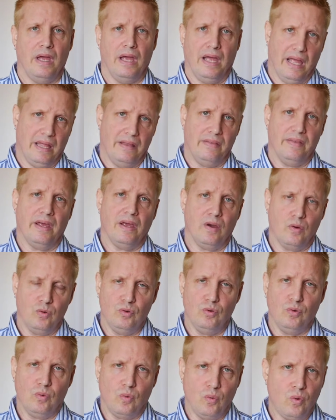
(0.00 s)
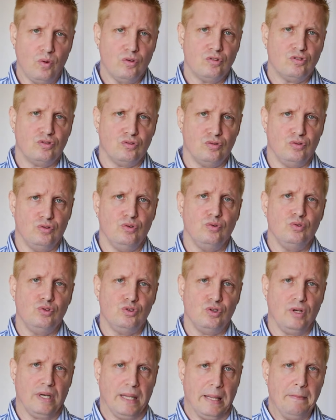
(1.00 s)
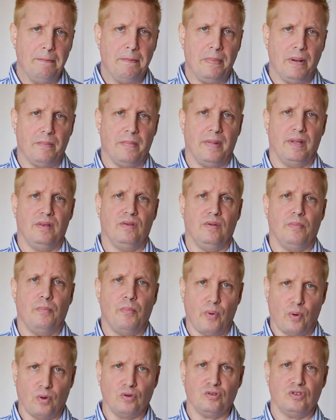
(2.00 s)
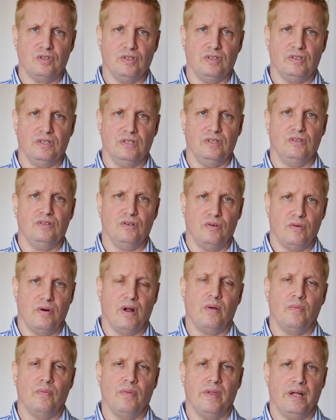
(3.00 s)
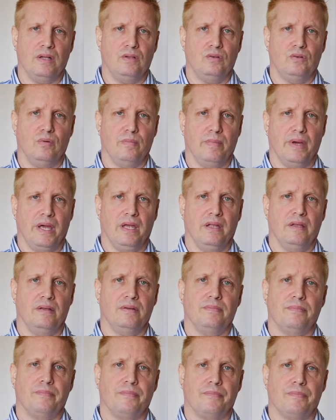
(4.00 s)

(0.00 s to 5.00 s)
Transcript: And they also usually implement the processes around that domain.